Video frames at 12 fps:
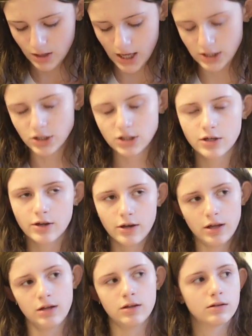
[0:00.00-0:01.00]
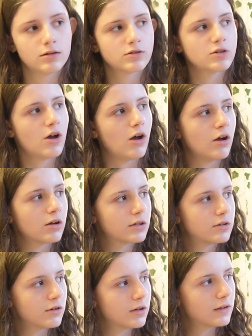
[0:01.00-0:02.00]
I just couldn't talk
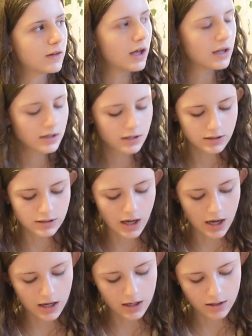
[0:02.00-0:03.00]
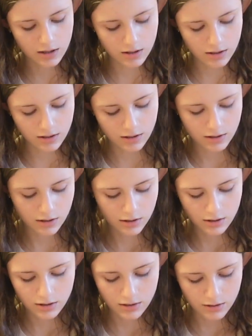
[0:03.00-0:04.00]
during that because I
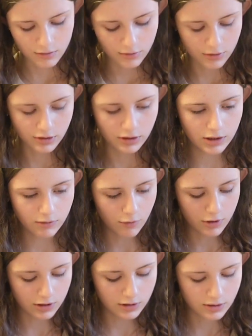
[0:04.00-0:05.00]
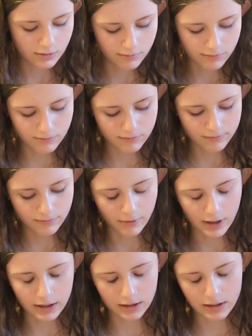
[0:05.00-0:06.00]
really wanted to
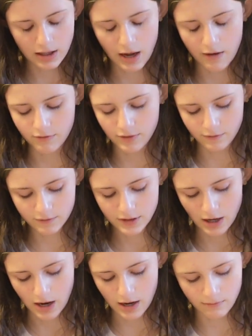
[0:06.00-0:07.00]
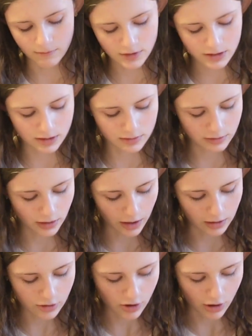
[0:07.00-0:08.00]
like have enough time to
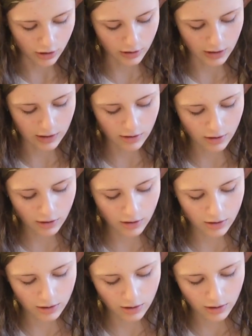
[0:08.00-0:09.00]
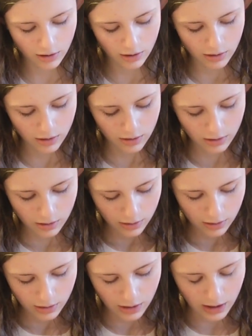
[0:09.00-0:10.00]
like talk later,
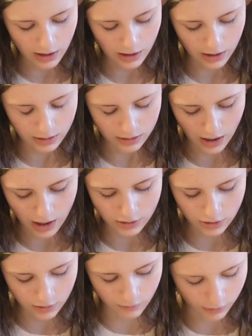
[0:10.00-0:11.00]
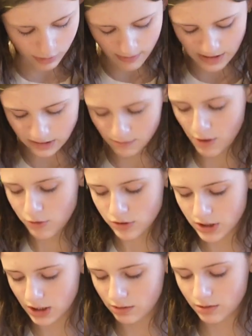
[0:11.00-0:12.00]
and I didn't want to mess up my
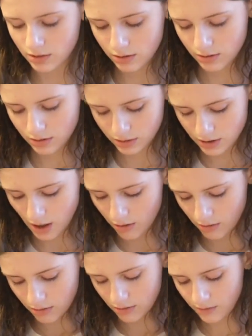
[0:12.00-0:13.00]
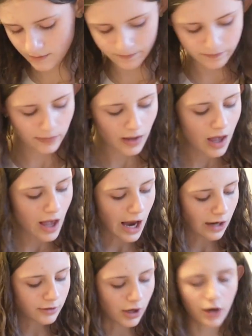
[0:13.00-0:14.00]
routine. So
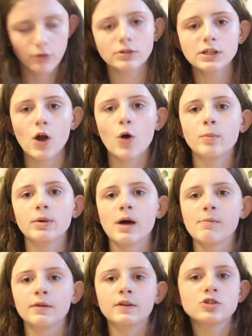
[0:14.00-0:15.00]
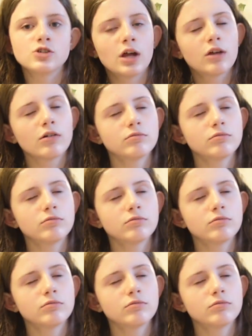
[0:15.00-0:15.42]
I don't know, I don't really open up on this channel